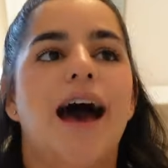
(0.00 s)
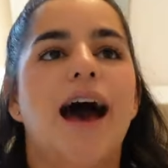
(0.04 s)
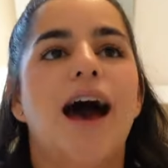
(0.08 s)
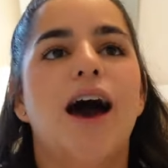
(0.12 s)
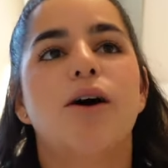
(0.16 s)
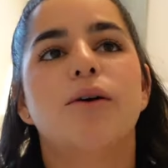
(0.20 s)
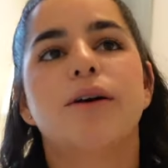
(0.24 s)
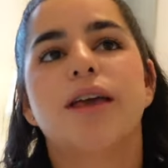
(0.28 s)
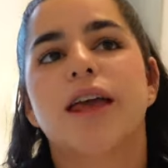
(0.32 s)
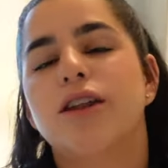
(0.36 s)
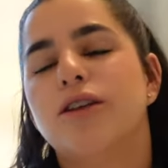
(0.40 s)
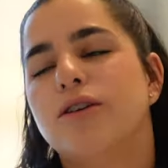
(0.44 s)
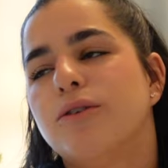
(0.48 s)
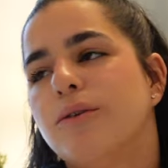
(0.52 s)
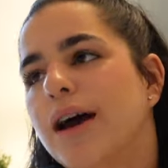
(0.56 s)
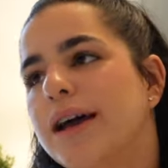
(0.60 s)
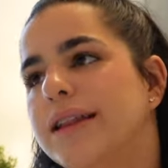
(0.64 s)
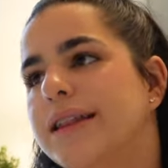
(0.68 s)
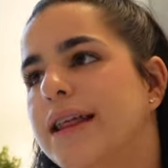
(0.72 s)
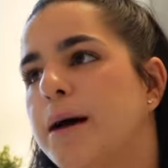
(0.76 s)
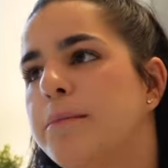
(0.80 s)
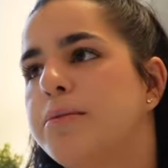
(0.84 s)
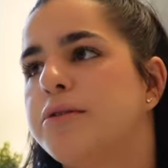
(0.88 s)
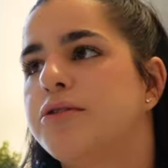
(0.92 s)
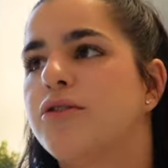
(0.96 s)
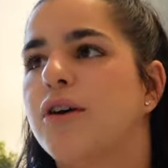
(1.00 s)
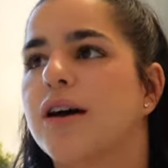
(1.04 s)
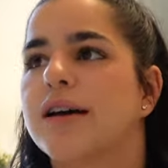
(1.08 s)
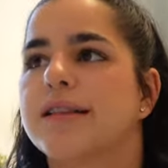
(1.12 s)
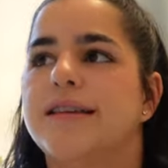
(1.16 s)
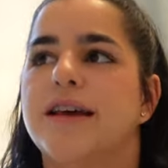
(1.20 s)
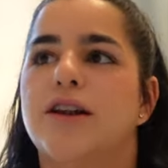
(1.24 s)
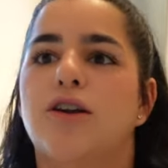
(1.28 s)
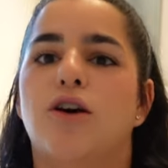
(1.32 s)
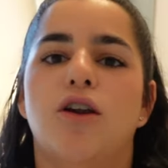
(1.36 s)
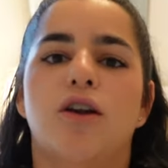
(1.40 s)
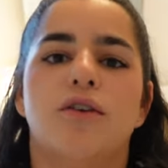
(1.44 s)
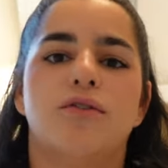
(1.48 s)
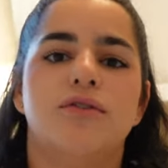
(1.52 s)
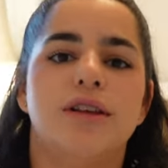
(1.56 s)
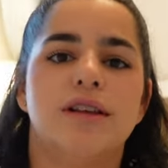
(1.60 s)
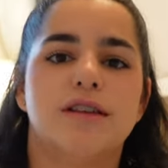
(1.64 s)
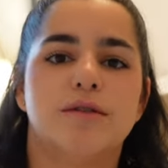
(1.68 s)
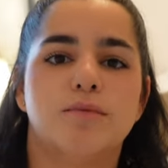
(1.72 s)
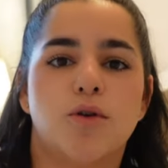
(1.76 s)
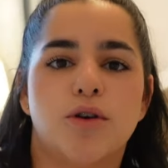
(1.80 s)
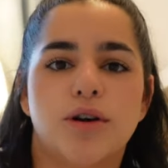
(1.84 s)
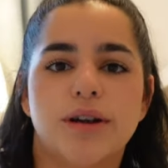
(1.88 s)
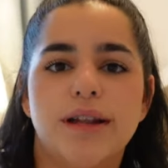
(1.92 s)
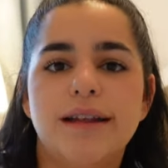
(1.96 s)
How can you write abstracts, and all of
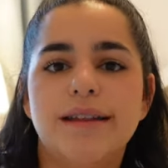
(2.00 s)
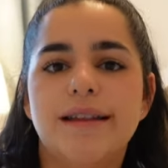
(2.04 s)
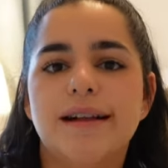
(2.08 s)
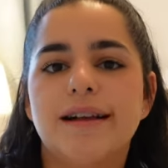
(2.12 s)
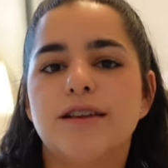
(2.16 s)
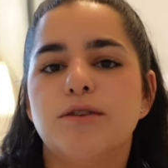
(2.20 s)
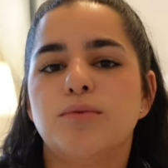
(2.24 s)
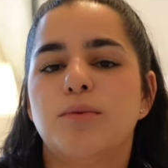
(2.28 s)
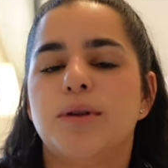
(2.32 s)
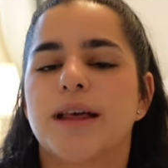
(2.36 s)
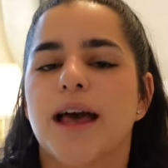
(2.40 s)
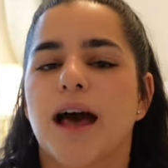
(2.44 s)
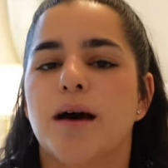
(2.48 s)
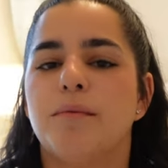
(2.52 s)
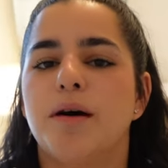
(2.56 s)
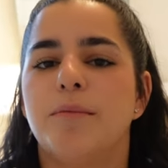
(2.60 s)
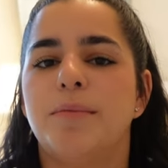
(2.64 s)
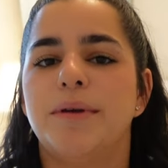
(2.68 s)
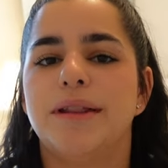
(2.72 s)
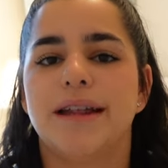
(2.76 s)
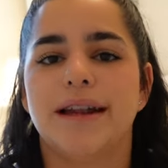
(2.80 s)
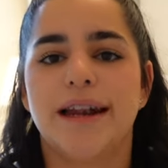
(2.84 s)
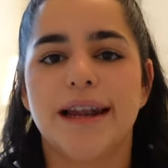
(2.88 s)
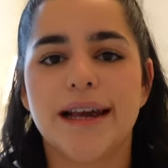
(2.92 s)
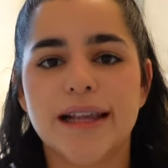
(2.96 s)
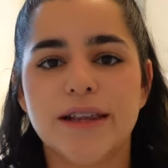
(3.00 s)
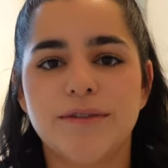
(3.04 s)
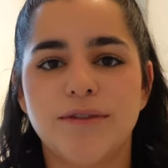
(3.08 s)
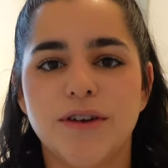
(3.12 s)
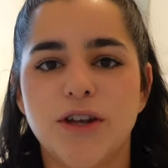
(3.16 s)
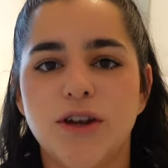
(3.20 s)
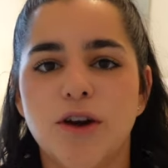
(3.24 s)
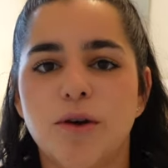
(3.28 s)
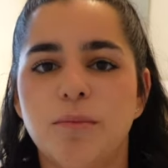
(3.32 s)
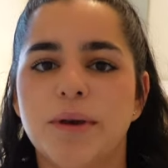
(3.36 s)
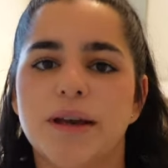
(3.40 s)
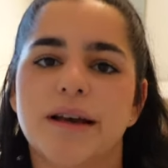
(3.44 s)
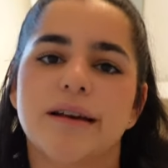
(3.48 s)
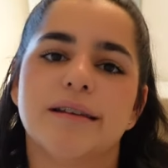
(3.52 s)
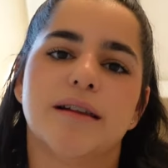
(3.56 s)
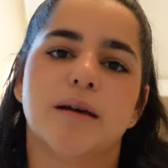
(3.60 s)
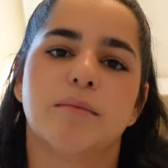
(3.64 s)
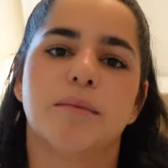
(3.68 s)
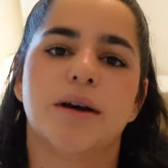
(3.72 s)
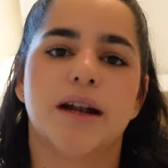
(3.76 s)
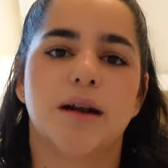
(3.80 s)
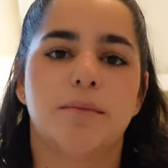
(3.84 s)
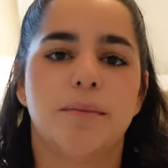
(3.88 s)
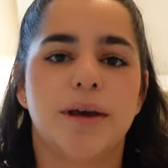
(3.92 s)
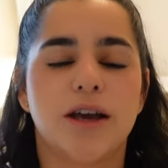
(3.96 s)
these more details will come up in the next video, because I'm
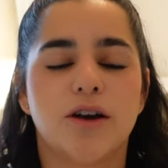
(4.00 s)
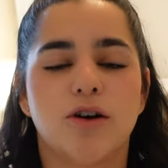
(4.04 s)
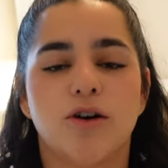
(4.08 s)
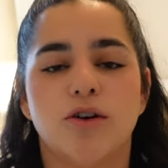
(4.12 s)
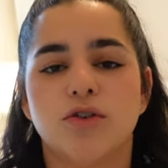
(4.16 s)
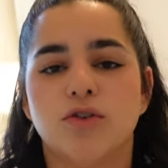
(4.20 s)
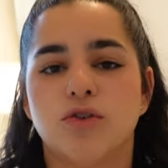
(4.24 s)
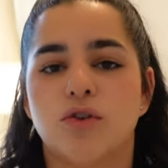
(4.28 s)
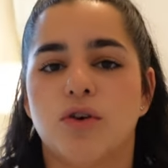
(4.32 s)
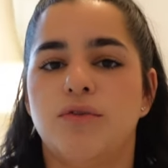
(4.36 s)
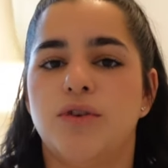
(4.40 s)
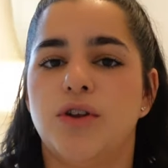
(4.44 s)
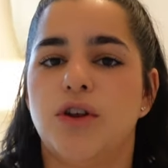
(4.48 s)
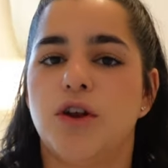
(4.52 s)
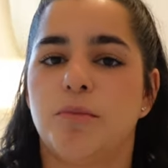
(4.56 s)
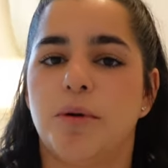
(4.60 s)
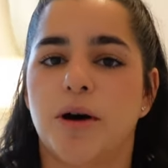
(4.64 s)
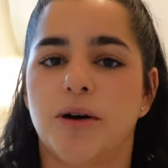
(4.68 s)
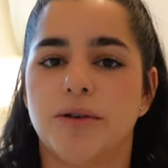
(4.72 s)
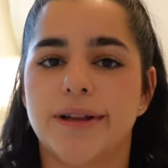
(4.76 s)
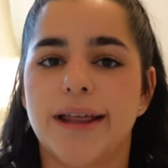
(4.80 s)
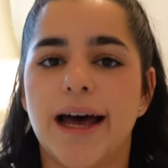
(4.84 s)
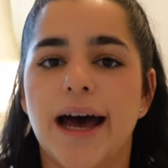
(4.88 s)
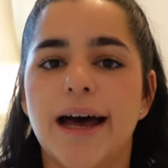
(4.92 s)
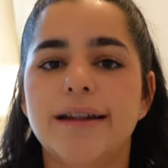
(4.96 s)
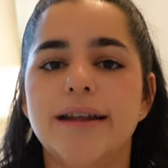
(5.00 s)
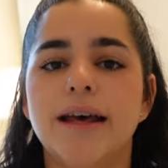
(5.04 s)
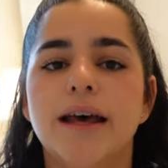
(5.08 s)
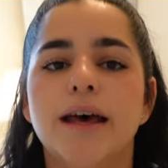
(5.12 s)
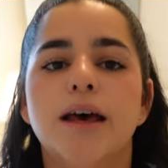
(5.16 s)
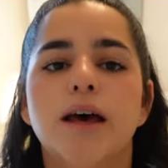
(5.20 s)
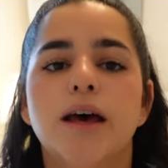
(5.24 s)
gonna make also a video about that.